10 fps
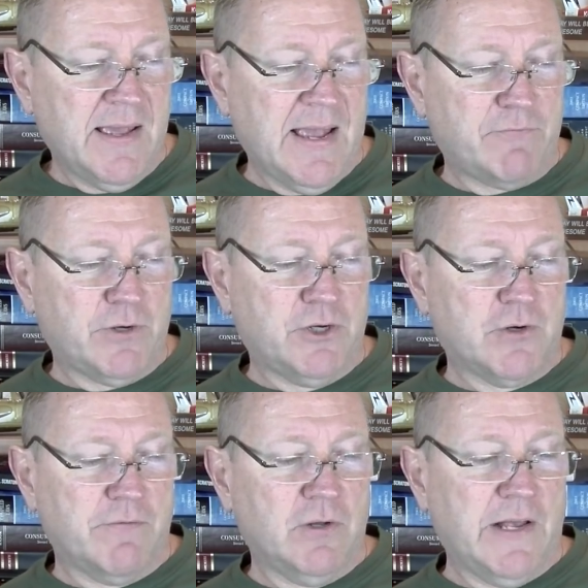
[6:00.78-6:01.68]
after he had
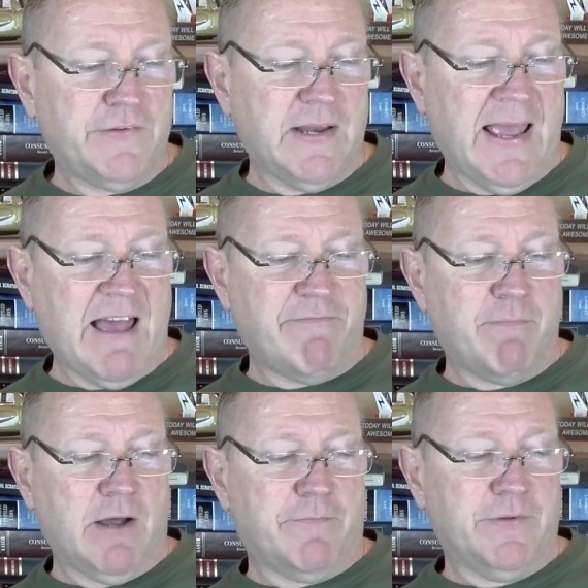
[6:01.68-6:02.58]
driven less than a half
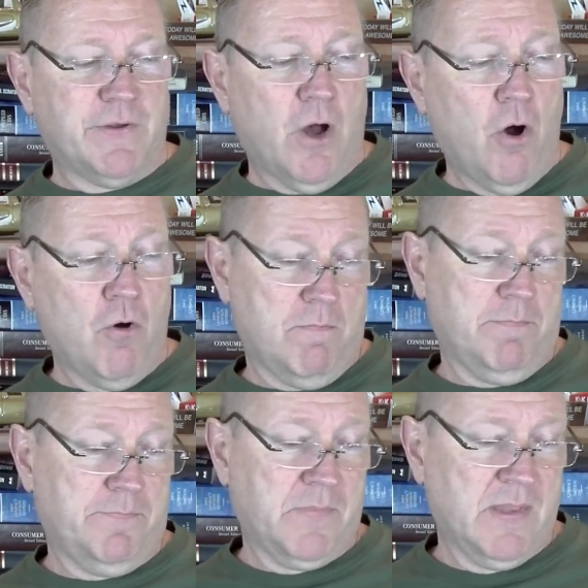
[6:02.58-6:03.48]
mile from his
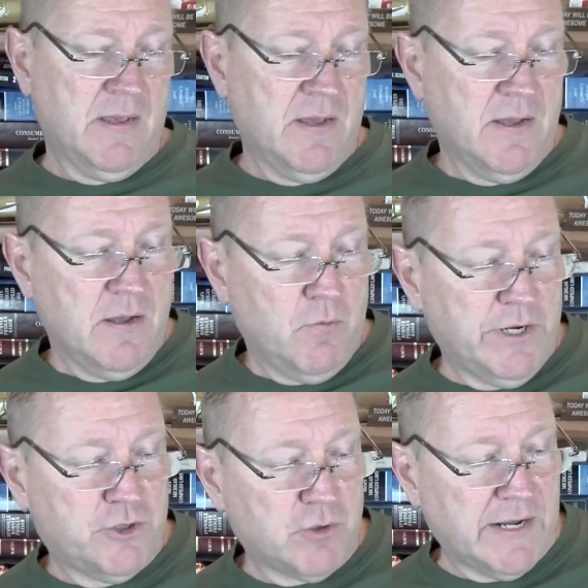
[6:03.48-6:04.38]
home. When
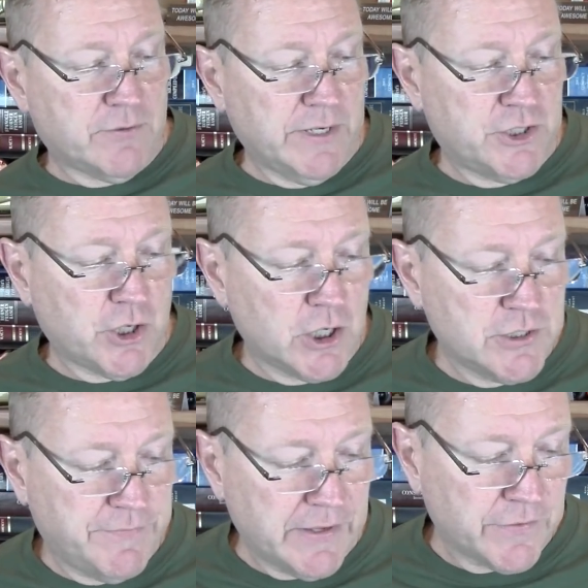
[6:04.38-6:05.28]
he tried to recharge
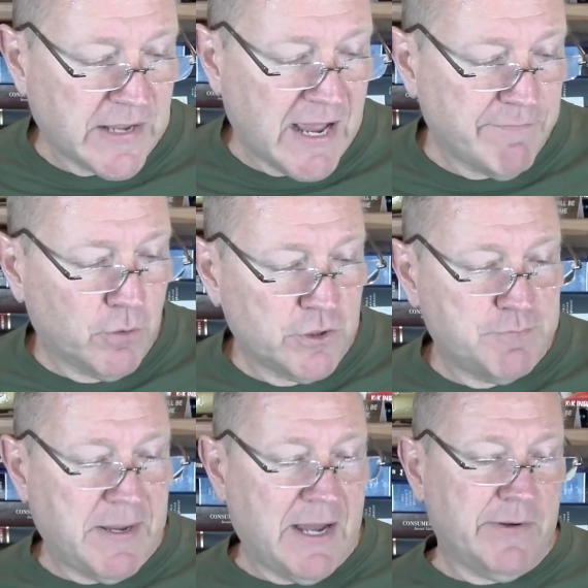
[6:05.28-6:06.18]
the vehicle's
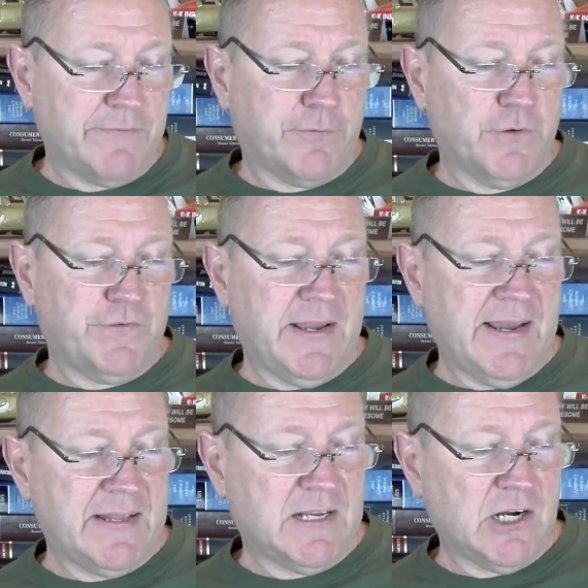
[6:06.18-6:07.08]
high-voltage battery on the first day
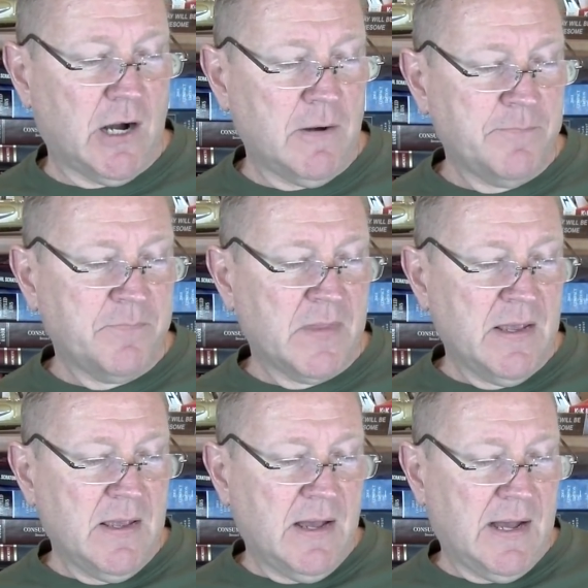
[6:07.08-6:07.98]
he had the car,
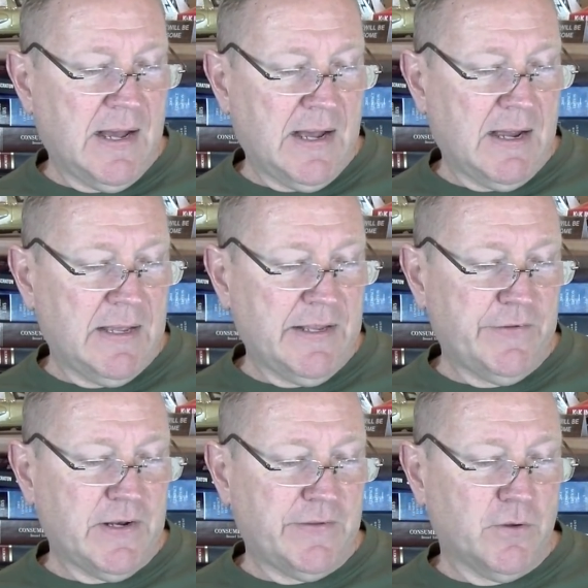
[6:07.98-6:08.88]
he
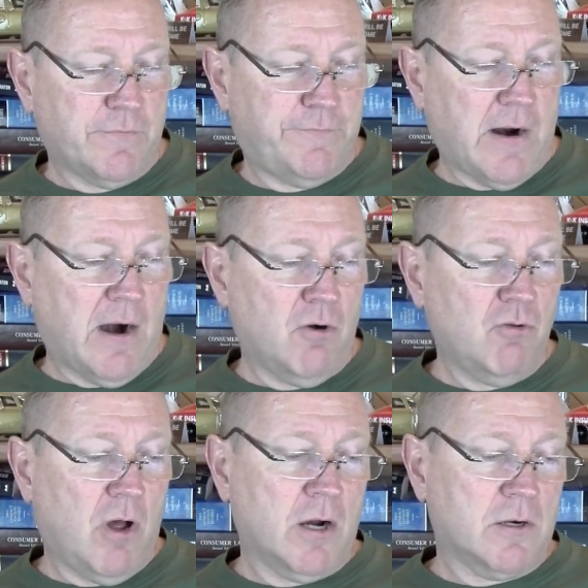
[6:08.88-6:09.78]
said it took far
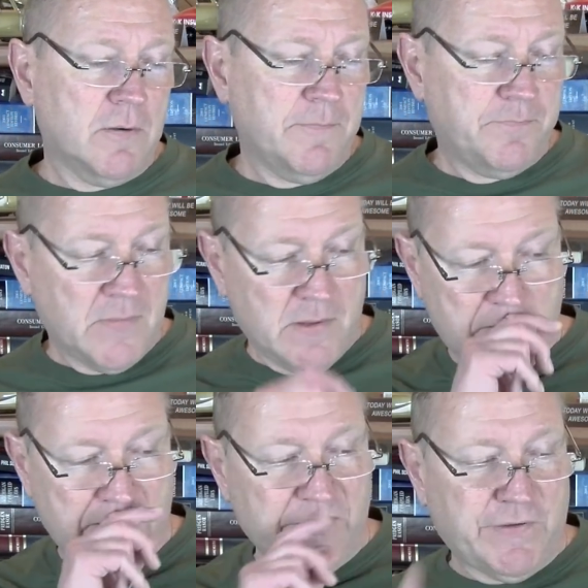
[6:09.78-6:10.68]
longer
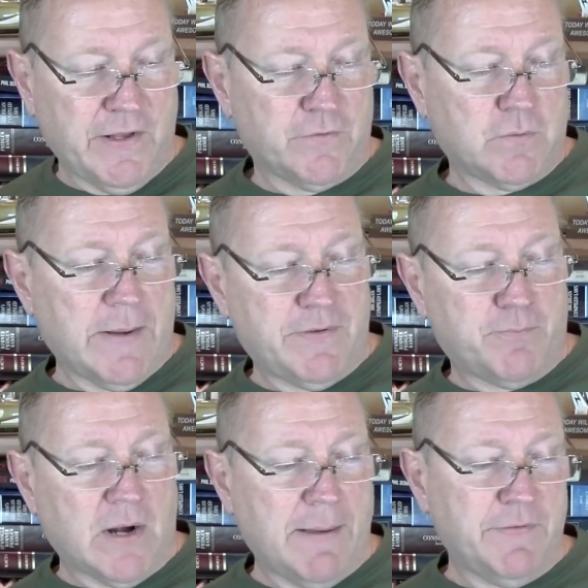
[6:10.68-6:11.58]
than the sales reps had
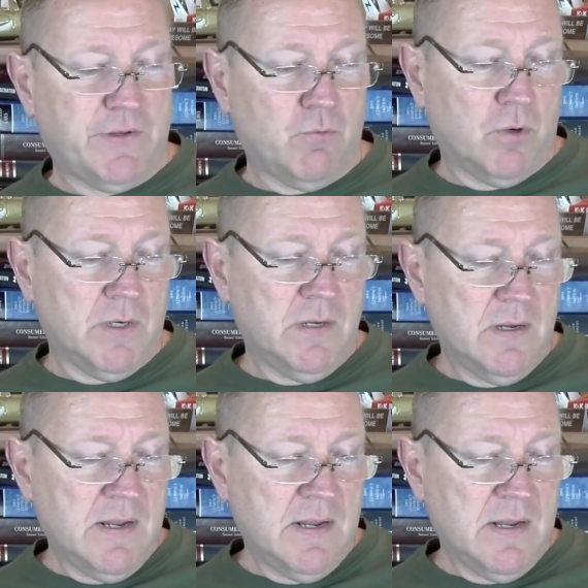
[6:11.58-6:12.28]
promised it would,